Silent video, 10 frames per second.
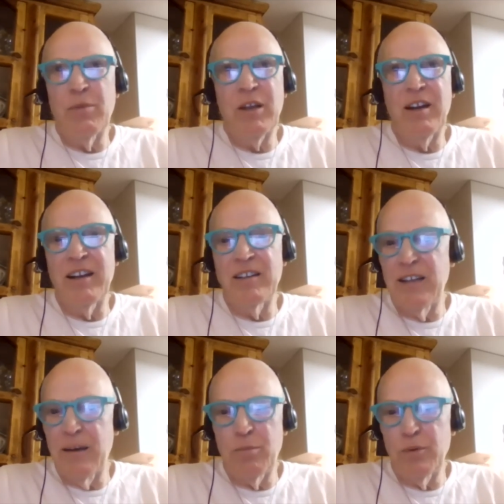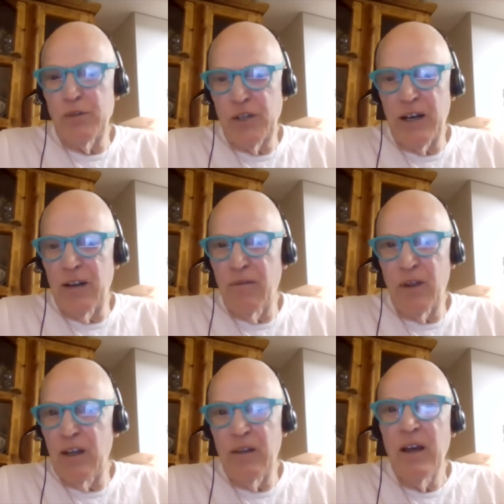something like 10% of
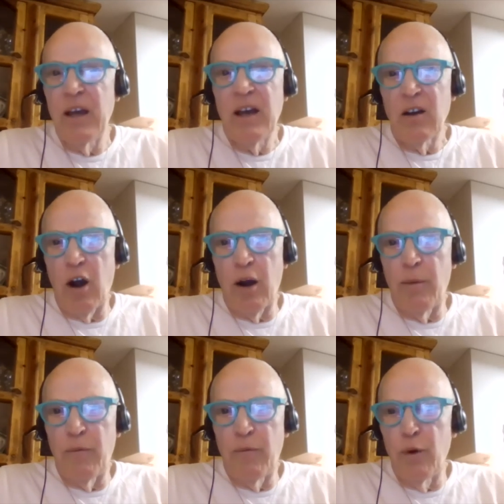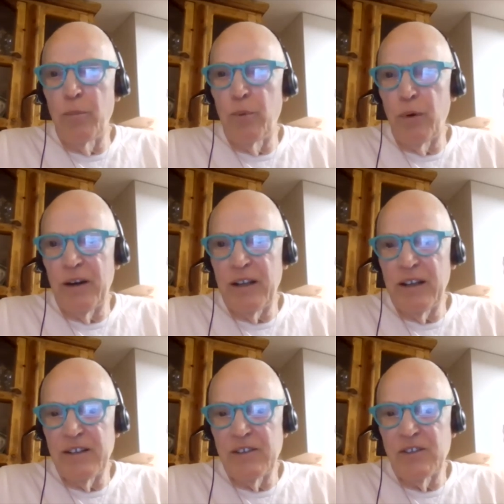the carbon footprint
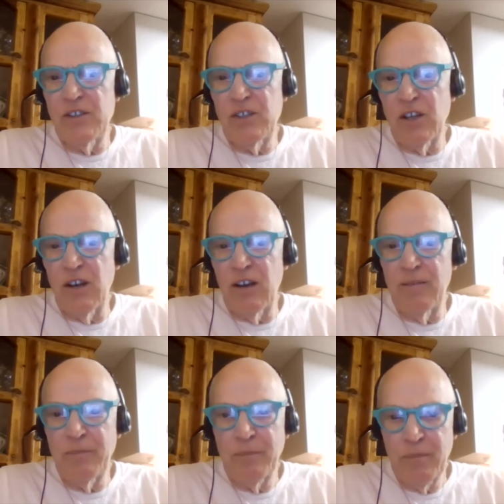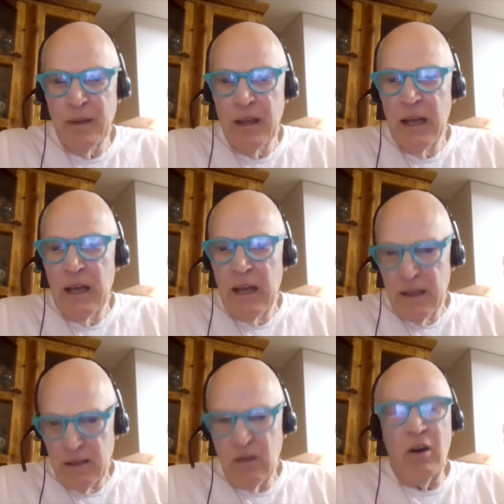is um,
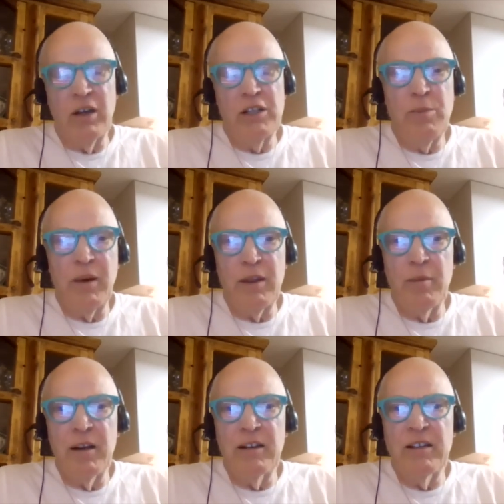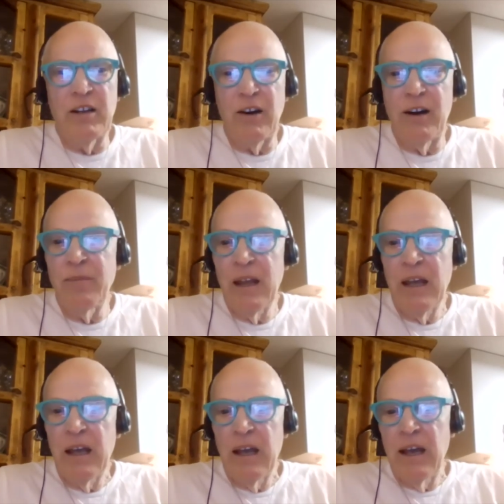caused by the military.
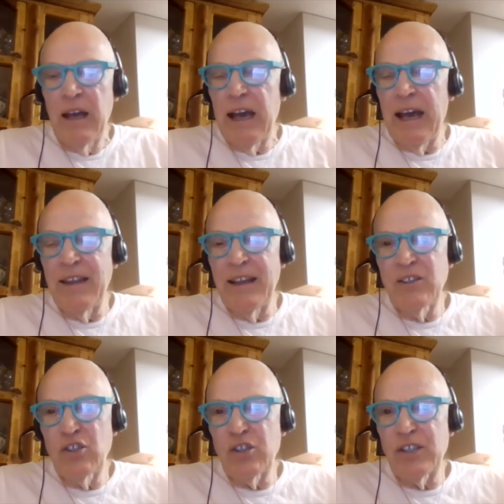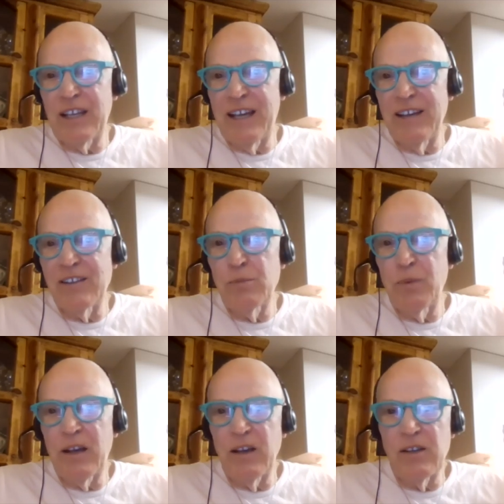And that's just a guess
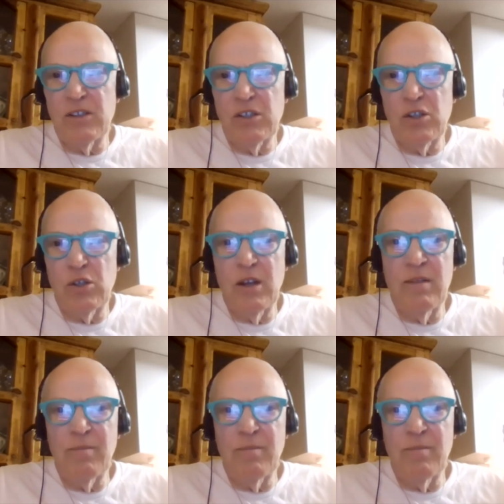because